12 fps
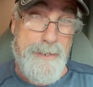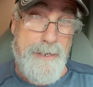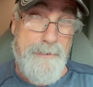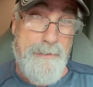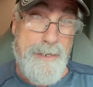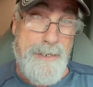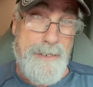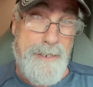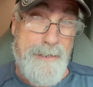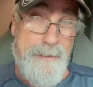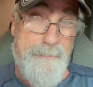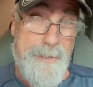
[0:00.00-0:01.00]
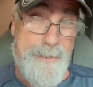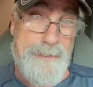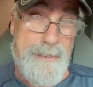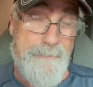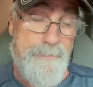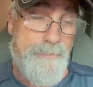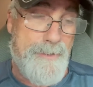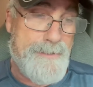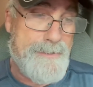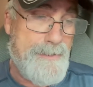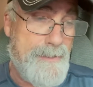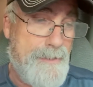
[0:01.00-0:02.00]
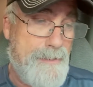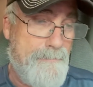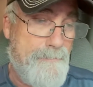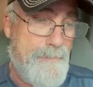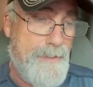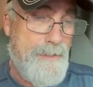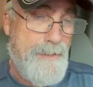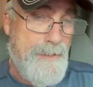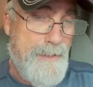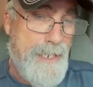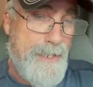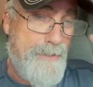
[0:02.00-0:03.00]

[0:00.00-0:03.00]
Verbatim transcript: I, I got, I picked up was, um,